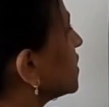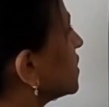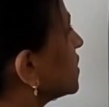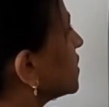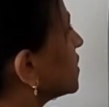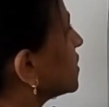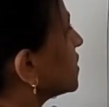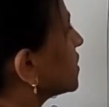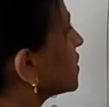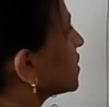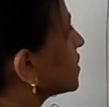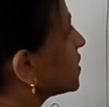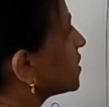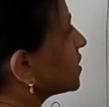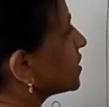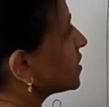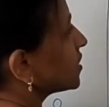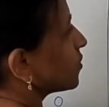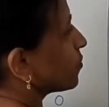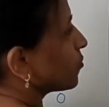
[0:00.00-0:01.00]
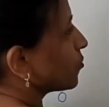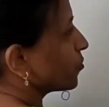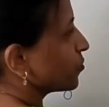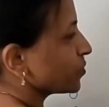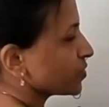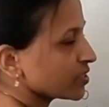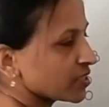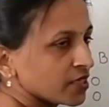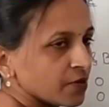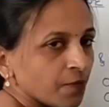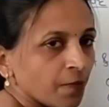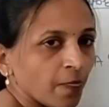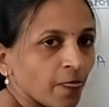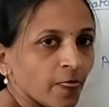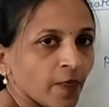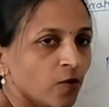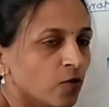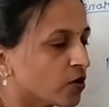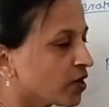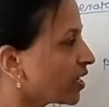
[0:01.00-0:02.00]
sixty, suppose.
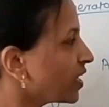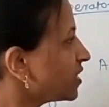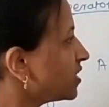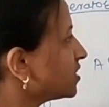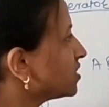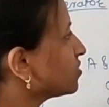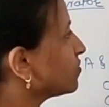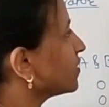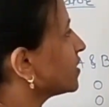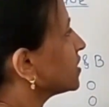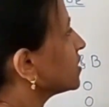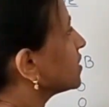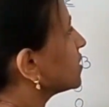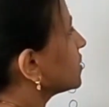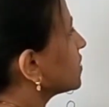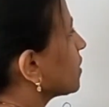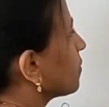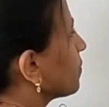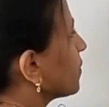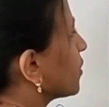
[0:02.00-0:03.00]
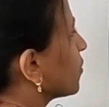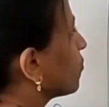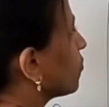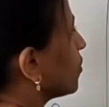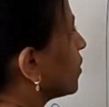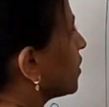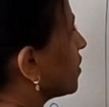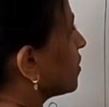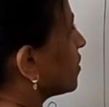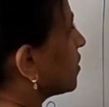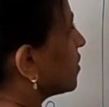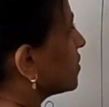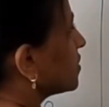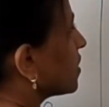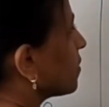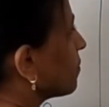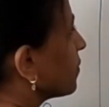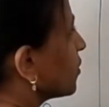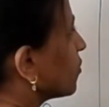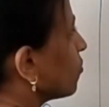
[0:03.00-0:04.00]
Okay, this one is a semicolon.
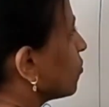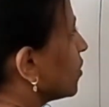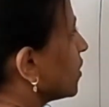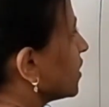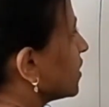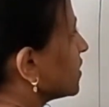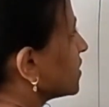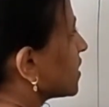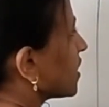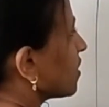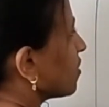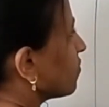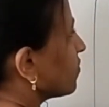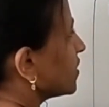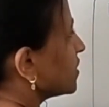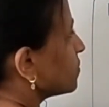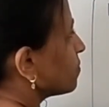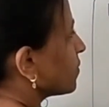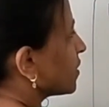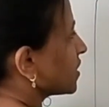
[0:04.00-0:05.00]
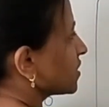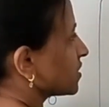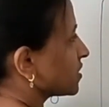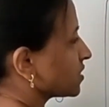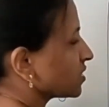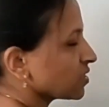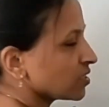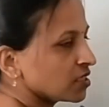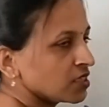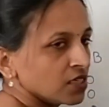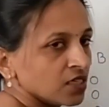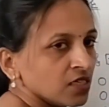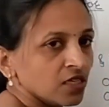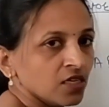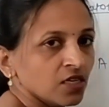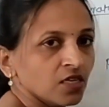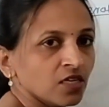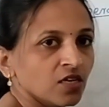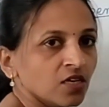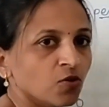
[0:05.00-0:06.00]
Semicolon is always must.
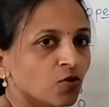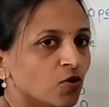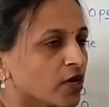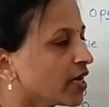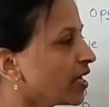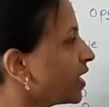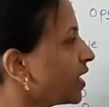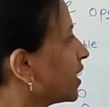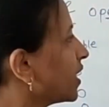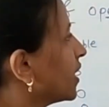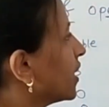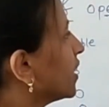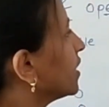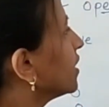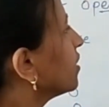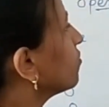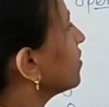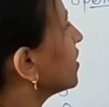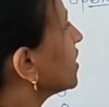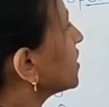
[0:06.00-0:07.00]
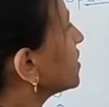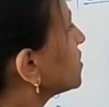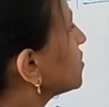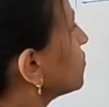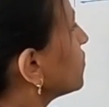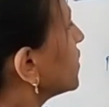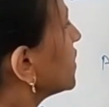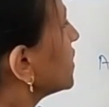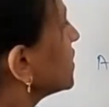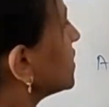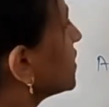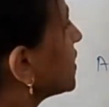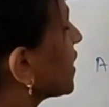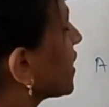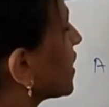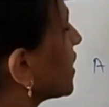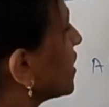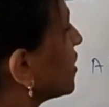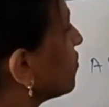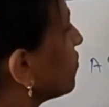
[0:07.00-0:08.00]
Okay, now next one is
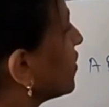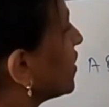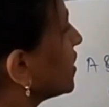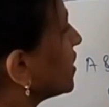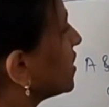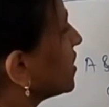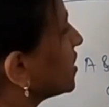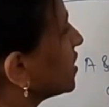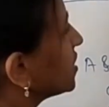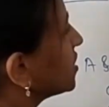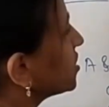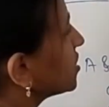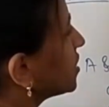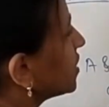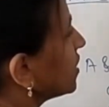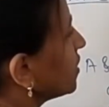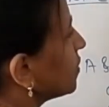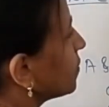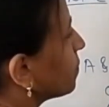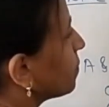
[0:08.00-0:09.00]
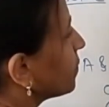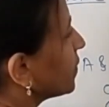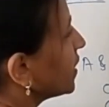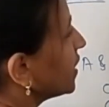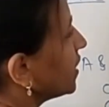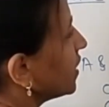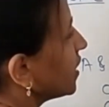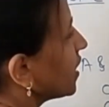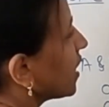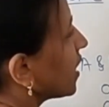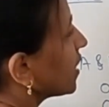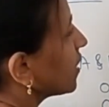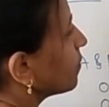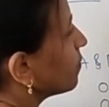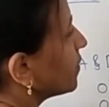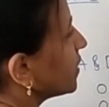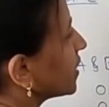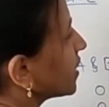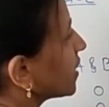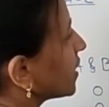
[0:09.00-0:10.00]
second one, integer B I am
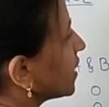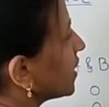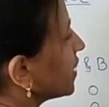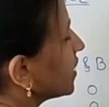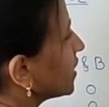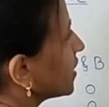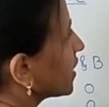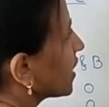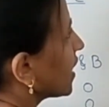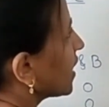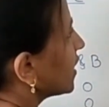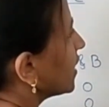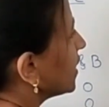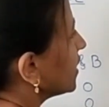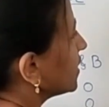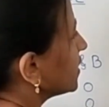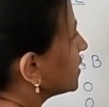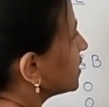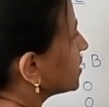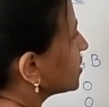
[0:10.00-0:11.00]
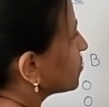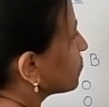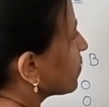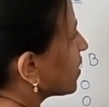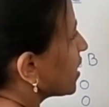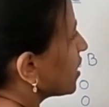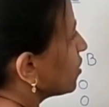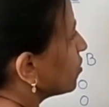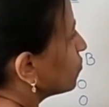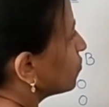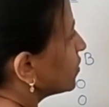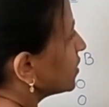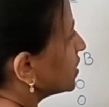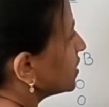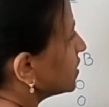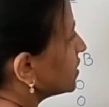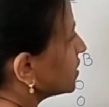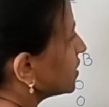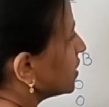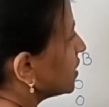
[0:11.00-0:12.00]
declaring, and let its value
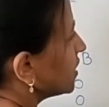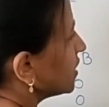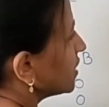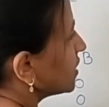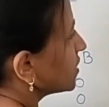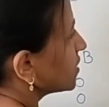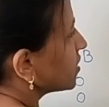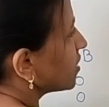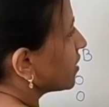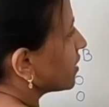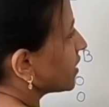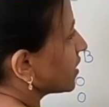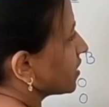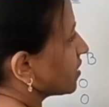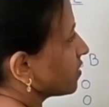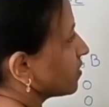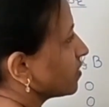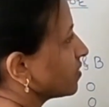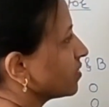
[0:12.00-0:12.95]
is thirteen.